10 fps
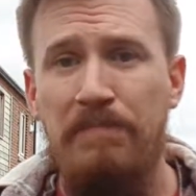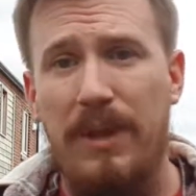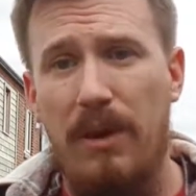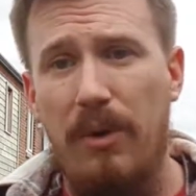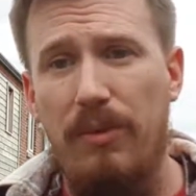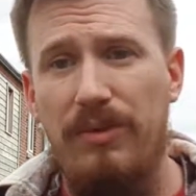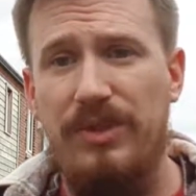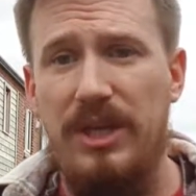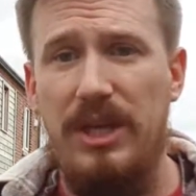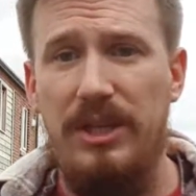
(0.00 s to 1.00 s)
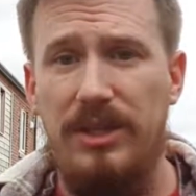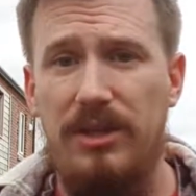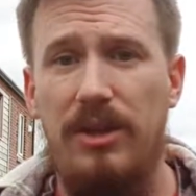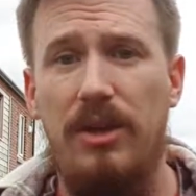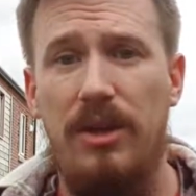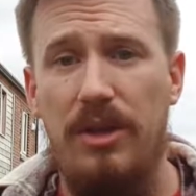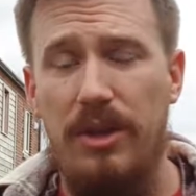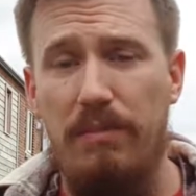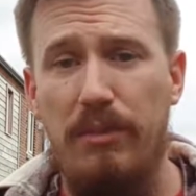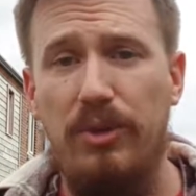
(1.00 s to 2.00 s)
And what we've seen is the
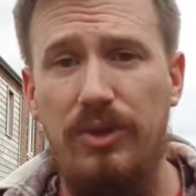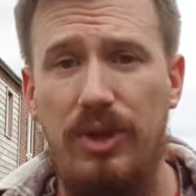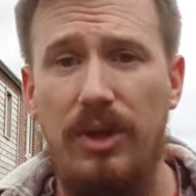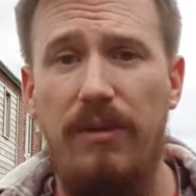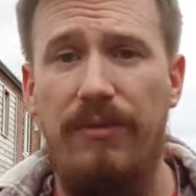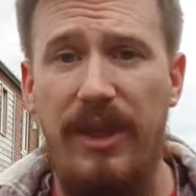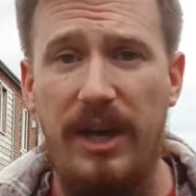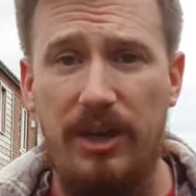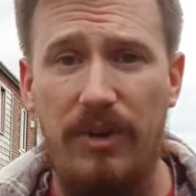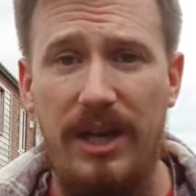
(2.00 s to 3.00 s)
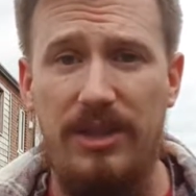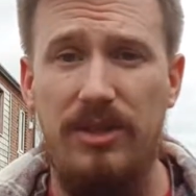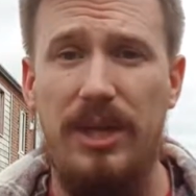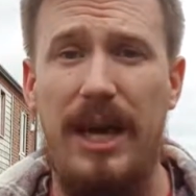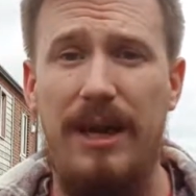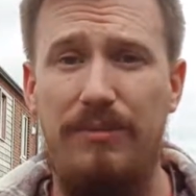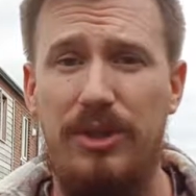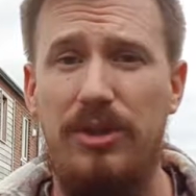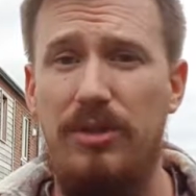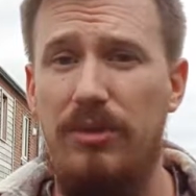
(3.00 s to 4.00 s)
mulching of that grass has
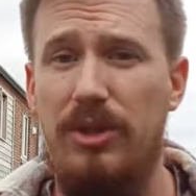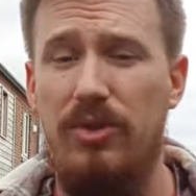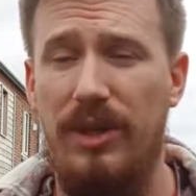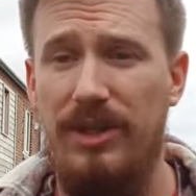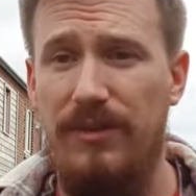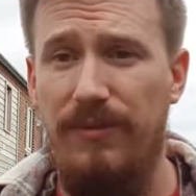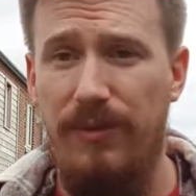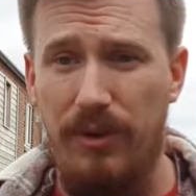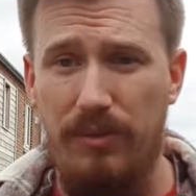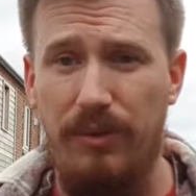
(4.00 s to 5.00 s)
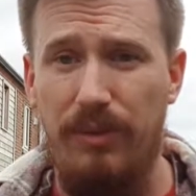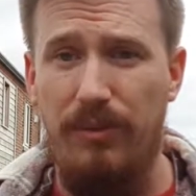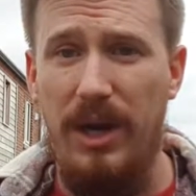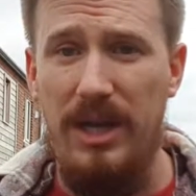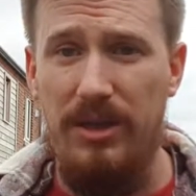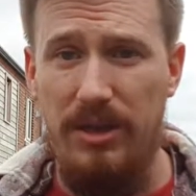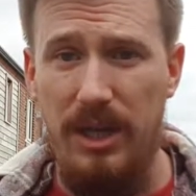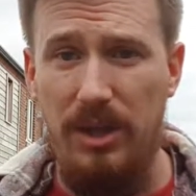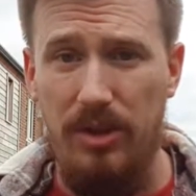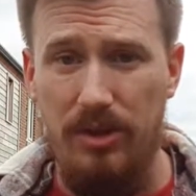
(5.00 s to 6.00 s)
absolutely transformed the way that
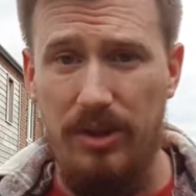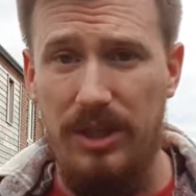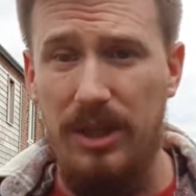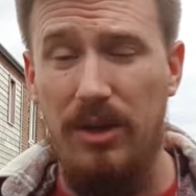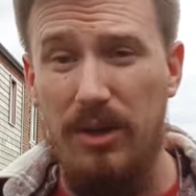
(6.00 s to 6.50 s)
it looks, and